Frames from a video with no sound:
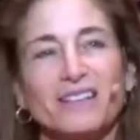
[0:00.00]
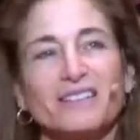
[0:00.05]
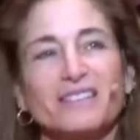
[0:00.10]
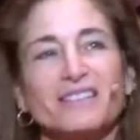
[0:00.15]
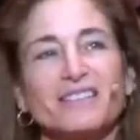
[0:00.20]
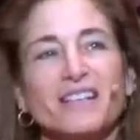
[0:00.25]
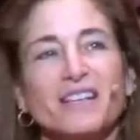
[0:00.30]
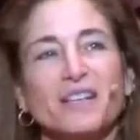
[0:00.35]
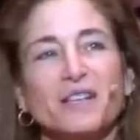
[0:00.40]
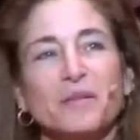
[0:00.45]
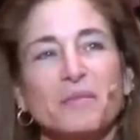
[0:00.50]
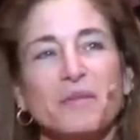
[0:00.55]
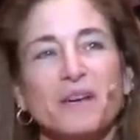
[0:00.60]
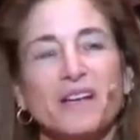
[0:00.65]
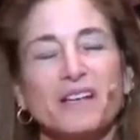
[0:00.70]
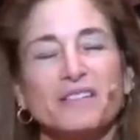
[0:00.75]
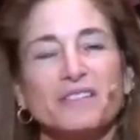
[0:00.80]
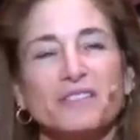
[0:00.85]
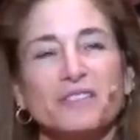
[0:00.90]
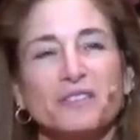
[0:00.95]
Zen
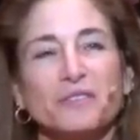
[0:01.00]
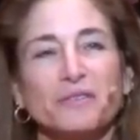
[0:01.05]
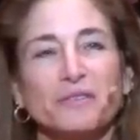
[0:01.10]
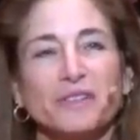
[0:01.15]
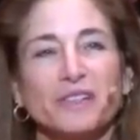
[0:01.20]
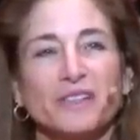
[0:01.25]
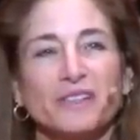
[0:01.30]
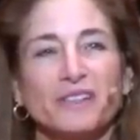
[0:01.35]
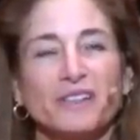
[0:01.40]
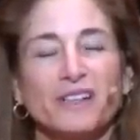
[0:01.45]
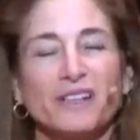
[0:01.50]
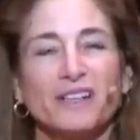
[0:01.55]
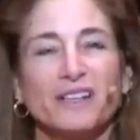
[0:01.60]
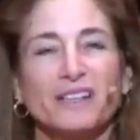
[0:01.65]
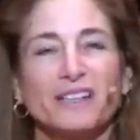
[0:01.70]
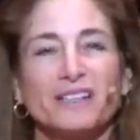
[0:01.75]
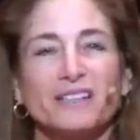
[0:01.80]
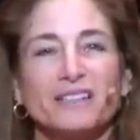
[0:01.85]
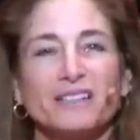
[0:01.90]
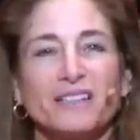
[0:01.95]
Master
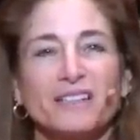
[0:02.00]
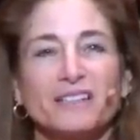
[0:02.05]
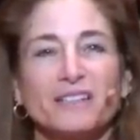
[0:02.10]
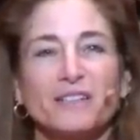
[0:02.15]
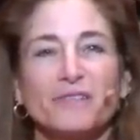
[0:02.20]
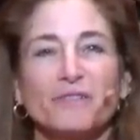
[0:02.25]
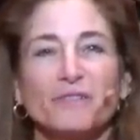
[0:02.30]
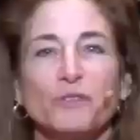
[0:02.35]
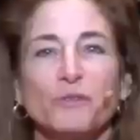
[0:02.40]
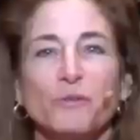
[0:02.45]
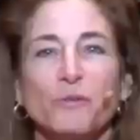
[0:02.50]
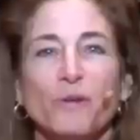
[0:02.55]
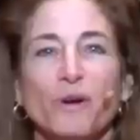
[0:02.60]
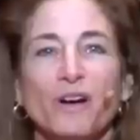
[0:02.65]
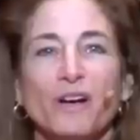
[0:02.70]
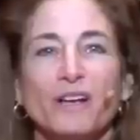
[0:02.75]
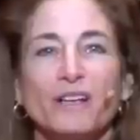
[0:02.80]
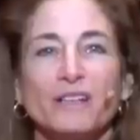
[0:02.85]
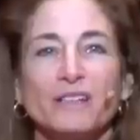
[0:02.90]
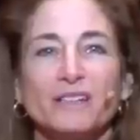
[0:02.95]
Ryokan, he says, if you
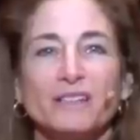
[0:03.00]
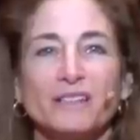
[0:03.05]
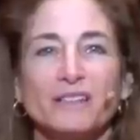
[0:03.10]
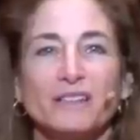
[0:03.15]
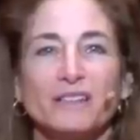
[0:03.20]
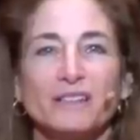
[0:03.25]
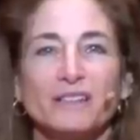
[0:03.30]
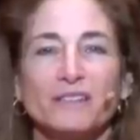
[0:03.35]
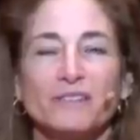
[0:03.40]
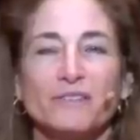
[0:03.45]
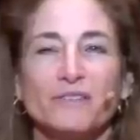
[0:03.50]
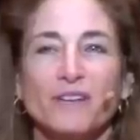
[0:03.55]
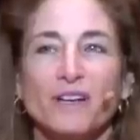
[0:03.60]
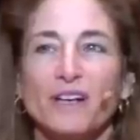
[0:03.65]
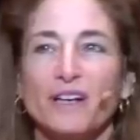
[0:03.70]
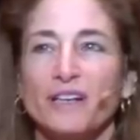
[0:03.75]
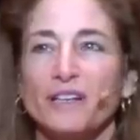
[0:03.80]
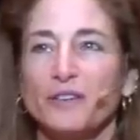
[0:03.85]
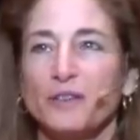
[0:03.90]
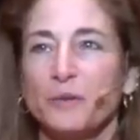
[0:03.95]
want to
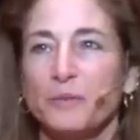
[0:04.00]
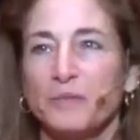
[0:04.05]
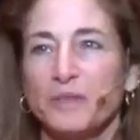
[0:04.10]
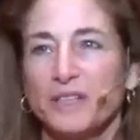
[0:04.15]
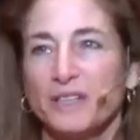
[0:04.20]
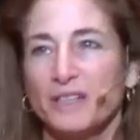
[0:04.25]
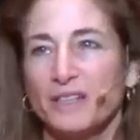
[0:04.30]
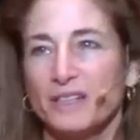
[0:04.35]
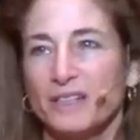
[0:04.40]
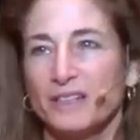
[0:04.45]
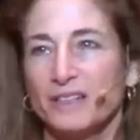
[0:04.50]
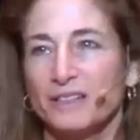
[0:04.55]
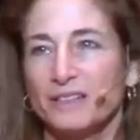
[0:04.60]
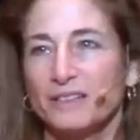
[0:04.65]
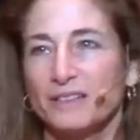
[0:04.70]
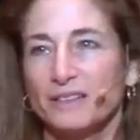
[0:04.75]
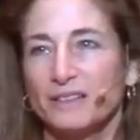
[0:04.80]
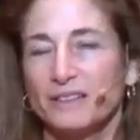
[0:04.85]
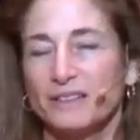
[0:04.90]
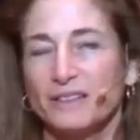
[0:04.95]
find the
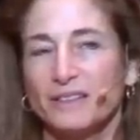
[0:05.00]
meaning,